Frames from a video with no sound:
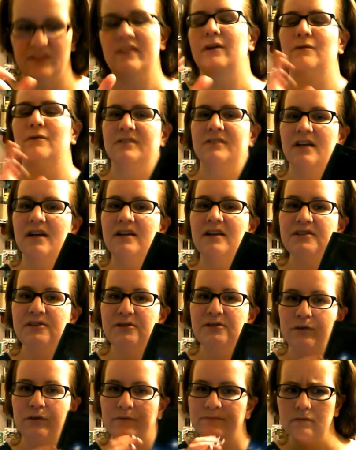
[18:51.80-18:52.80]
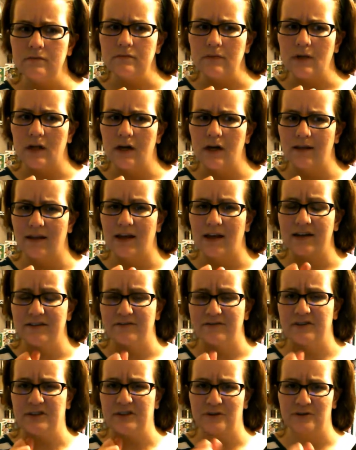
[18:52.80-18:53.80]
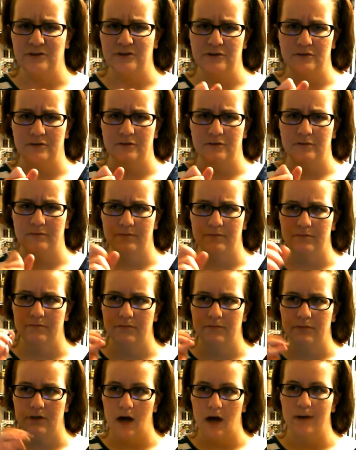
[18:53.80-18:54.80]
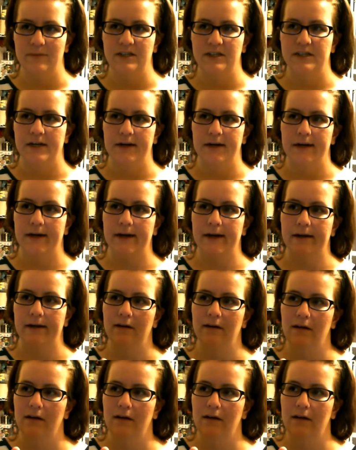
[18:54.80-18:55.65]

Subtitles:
There was also a lot of social commentary.